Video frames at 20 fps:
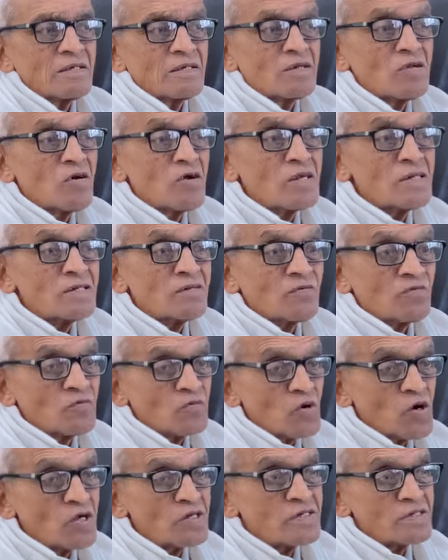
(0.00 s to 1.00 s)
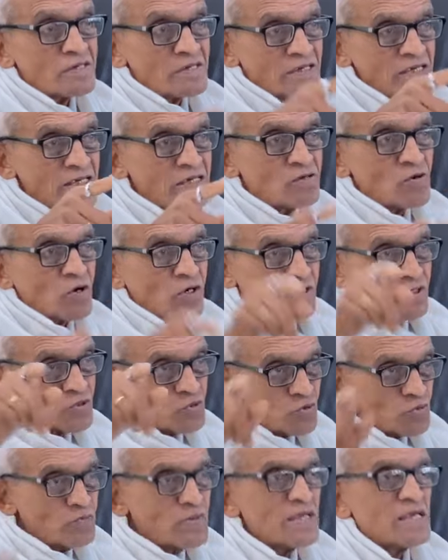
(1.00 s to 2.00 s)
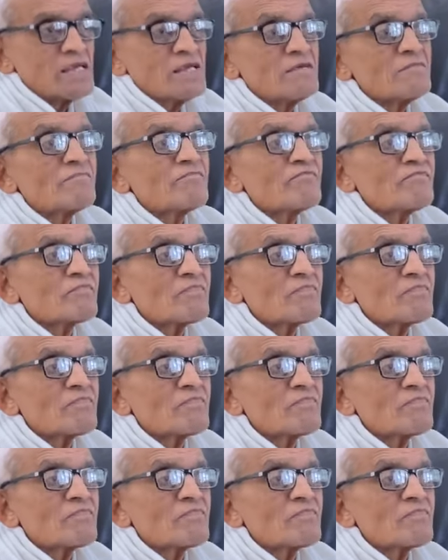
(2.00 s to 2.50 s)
not what it ought to be